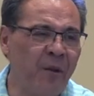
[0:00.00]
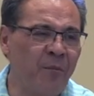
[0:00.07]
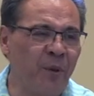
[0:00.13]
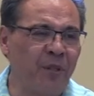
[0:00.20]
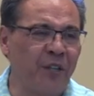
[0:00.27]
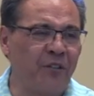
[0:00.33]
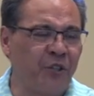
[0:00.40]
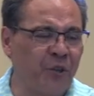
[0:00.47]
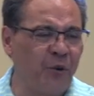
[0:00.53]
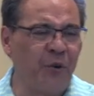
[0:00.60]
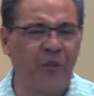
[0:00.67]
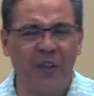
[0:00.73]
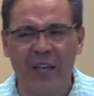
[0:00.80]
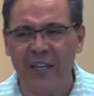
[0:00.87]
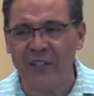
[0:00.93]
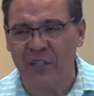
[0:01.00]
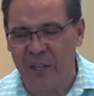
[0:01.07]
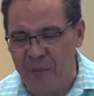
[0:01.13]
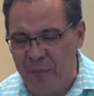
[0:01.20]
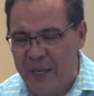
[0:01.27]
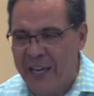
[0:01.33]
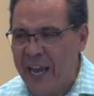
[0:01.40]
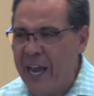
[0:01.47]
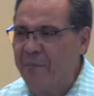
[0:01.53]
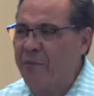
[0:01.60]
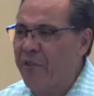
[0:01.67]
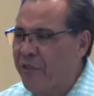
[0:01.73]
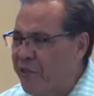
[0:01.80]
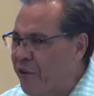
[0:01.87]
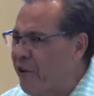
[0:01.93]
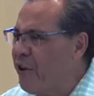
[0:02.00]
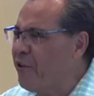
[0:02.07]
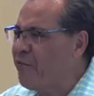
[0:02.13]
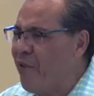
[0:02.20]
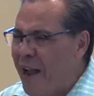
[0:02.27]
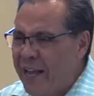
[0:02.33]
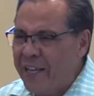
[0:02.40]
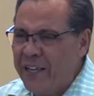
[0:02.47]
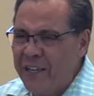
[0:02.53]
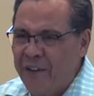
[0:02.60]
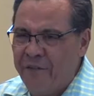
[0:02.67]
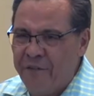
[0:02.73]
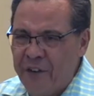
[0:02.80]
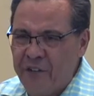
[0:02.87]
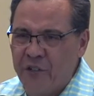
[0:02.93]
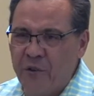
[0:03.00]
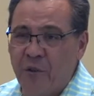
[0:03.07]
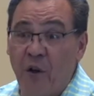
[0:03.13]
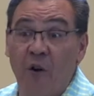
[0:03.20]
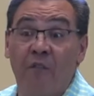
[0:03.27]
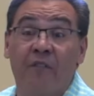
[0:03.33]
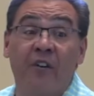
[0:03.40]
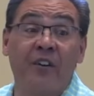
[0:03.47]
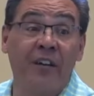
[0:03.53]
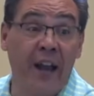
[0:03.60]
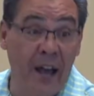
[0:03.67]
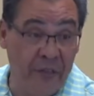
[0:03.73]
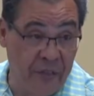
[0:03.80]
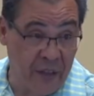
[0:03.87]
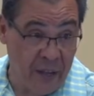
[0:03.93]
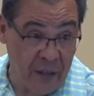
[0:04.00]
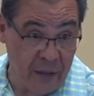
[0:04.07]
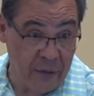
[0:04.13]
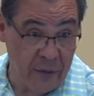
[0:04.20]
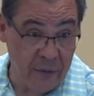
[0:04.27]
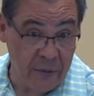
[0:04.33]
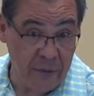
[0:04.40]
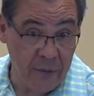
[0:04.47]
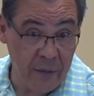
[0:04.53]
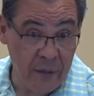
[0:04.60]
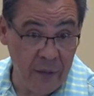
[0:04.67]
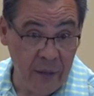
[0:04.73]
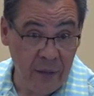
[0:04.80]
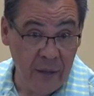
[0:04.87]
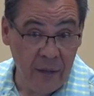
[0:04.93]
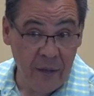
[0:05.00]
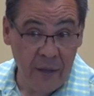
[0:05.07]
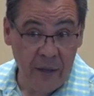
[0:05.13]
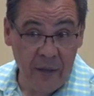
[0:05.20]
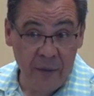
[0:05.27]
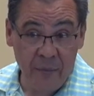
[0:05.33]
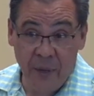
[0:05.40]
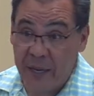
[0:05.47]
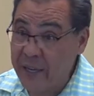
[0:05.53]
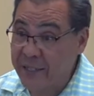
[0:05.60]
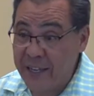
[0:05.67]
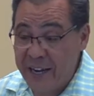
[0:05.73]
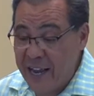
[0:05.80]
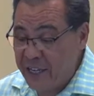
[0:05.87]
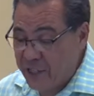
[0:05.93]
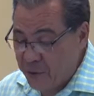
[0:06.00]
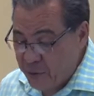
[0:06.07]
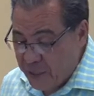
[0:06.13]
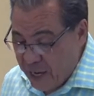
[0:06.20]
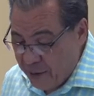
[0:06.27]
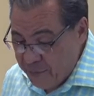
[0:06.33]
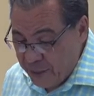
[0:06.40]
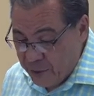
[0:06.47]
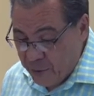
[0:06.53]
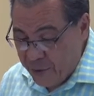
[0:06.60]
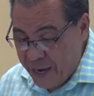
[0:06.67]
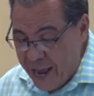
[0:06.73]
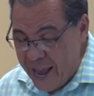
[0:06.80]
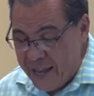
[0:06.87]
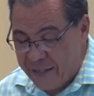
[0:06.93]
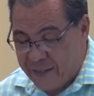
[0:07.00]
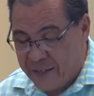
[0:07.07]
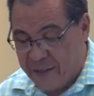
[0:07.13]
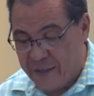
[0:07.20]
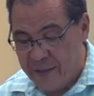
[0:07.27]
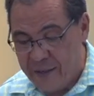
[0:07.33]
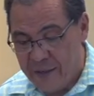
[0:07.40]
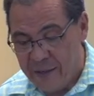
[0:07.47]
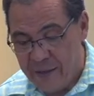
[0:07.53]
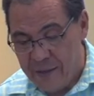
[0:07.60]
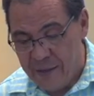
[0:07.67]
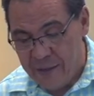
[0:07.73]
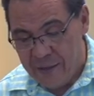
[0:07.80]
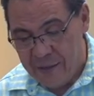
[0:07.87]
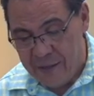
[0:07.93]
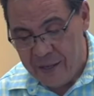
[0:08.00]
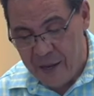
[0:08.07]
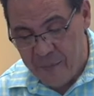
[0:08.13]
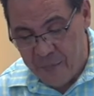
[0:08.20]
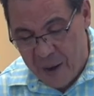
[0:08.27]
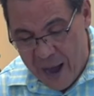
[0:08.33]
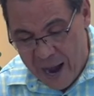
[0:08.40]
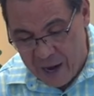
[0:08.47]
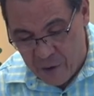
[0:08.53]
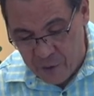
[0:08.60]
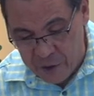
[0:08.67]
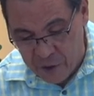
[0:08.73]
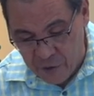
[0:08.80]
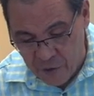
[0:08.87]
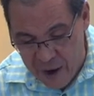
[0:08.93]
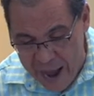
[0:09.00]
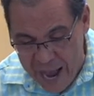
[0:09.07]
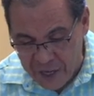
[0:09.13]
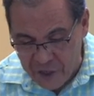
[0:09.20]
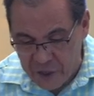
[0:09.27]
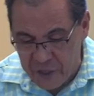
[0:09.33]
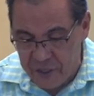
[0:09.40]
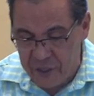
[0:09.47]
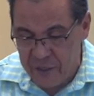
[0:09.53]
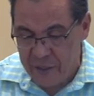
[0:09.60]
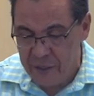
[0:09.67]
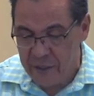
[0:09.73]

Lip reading: But the truth is, he became the third ranking official over nothing, because the nation was coming to an end. The empire was crashing.